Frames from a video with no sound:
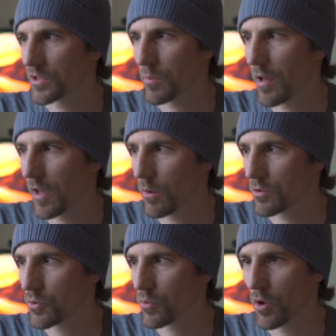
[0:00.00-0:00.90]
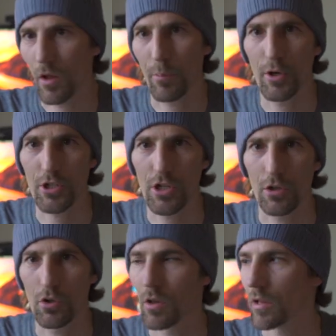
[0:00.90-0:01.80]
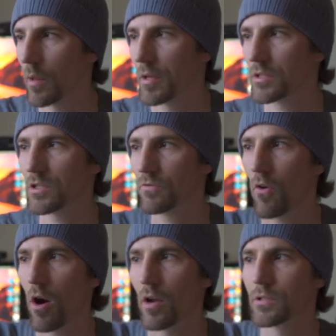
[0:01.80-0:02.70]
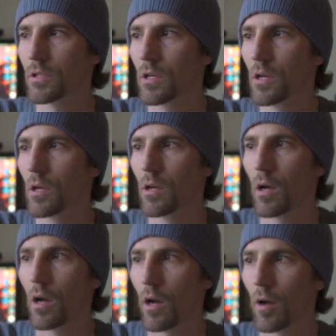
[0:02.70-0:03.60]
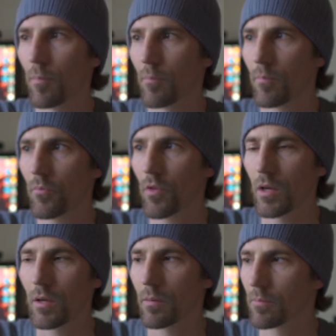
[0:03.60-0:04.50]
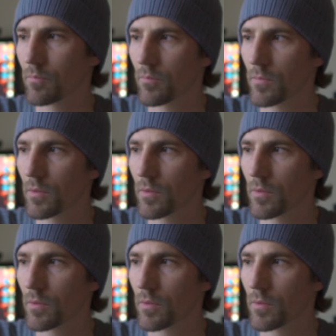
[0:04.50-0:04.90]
It seemed like it was really pushing it to the limits as far as the